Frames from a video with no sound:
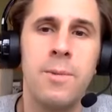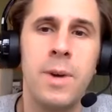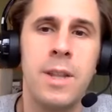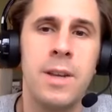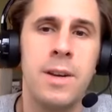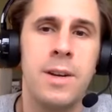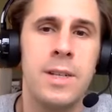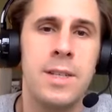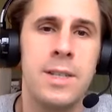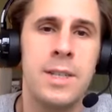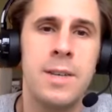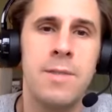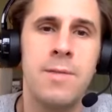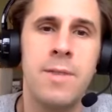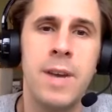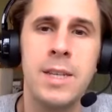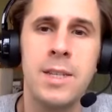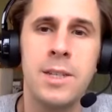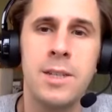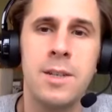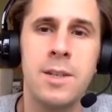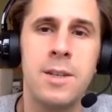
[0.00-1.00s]
whether it's
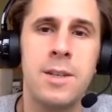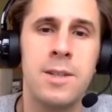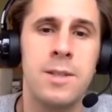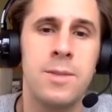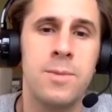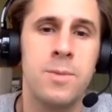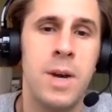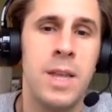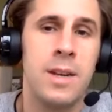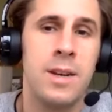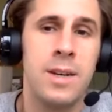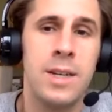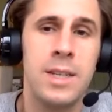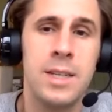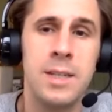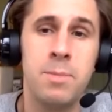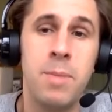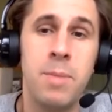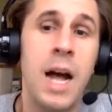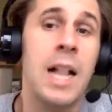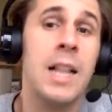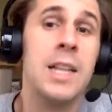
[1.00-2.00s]
investors, whether
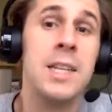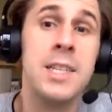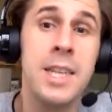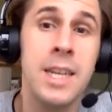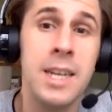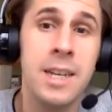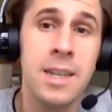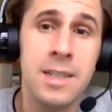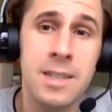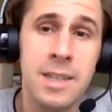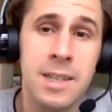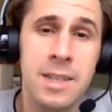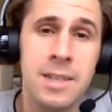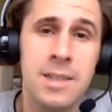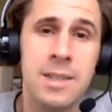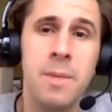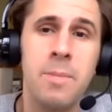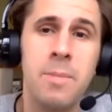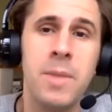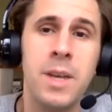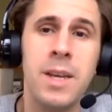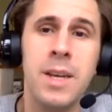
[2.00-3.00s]
it's politics, as
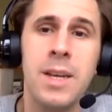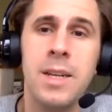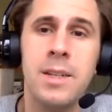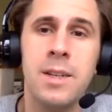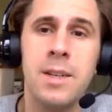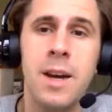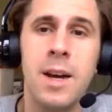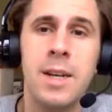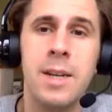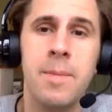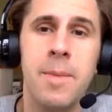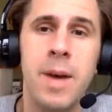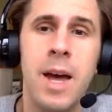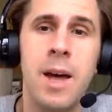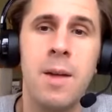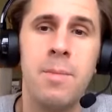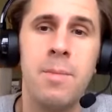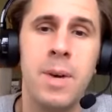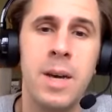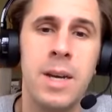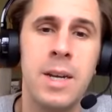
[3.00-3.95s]
something he talked about.